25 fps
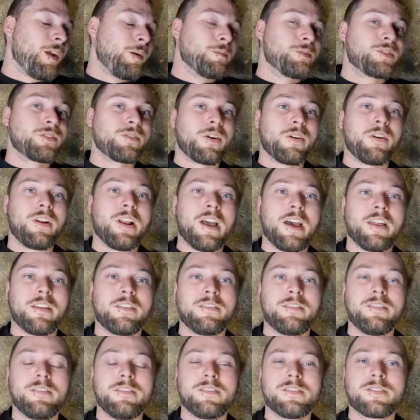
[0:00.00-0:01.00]
so
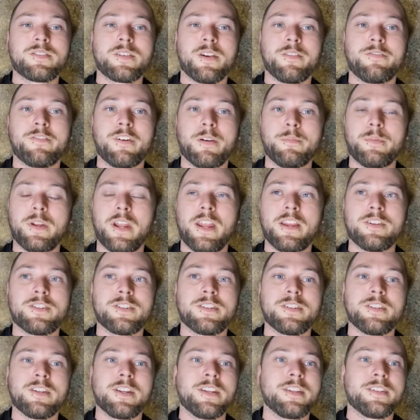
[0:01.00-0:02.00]
glad subframe and
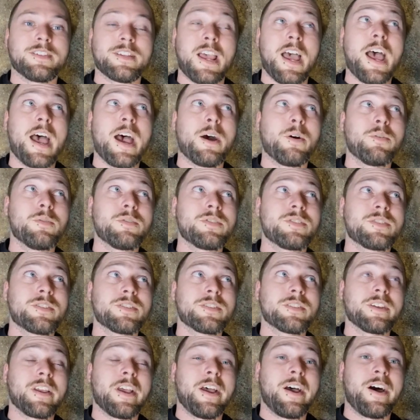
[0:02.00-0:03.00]
engine is out.
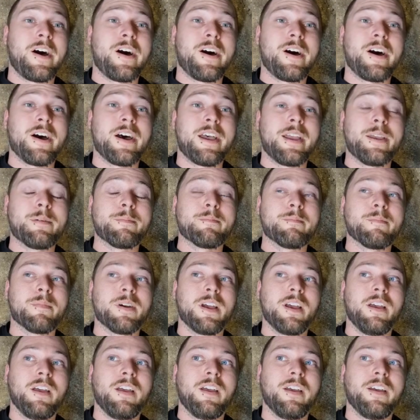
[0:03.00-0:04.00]
I'm
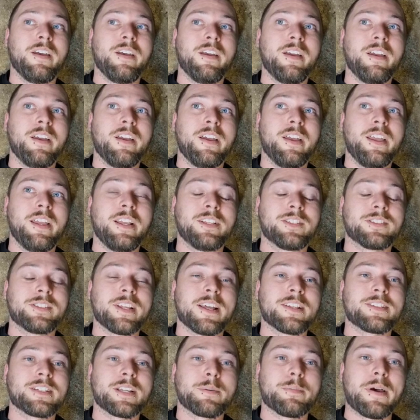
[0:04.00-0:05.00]

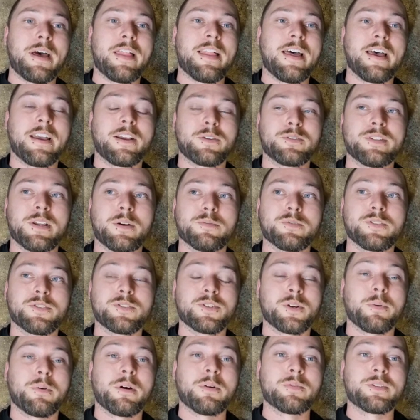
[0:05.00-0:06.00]
ecstatic about that because that was a
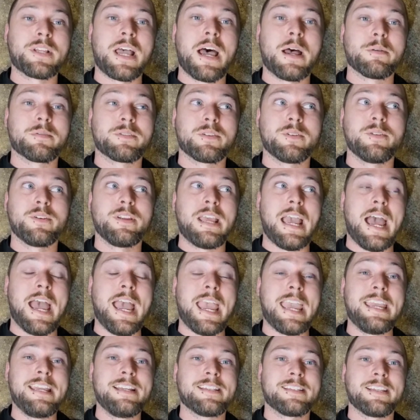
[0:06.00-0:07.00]
job I was absolutely
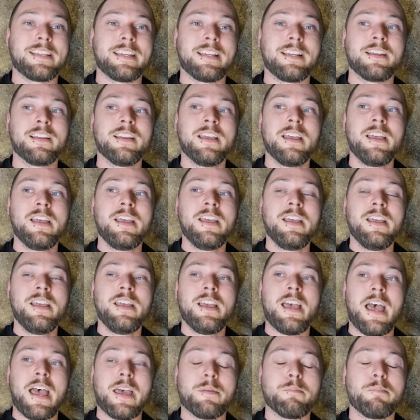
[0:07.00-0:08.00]
hating
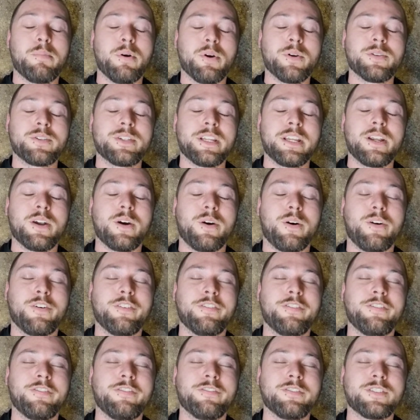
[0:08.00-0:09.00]
and putting
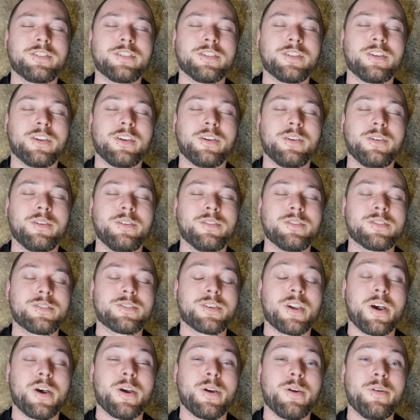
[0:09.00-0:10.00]
off to do.
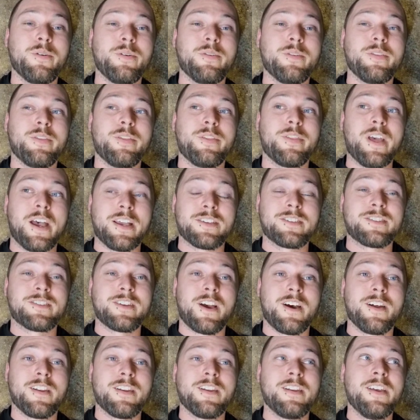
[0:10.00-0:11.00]
So that's
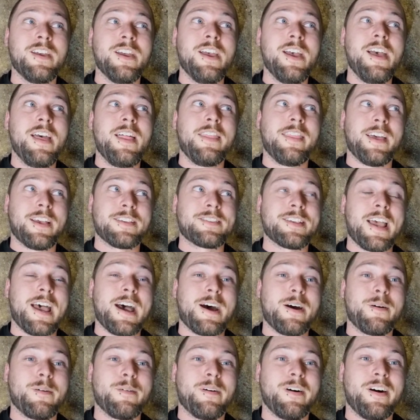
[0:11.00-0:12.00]
done. That's
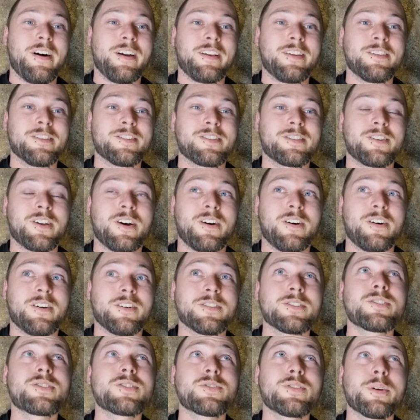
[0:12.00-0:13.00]
out. I can
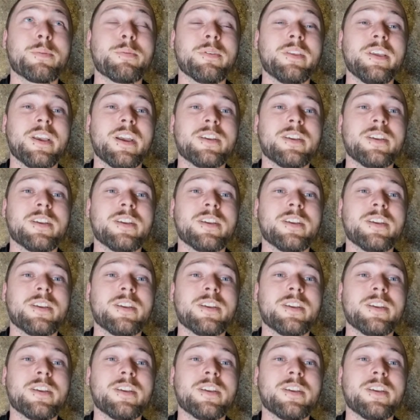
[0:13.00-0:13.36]
start stripping the